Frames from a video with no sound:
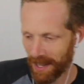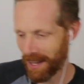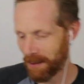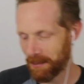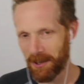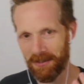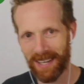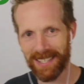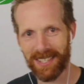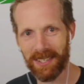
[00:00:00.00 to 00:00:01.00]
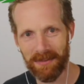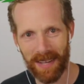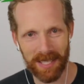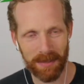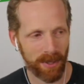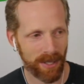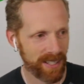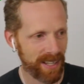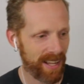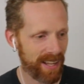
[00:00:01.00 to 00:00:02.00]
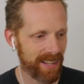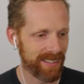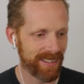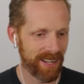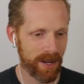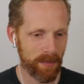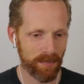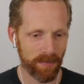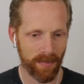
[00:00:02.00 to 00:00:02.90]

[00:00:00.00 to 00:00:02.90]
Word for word: Um, go find us on Facebook and um,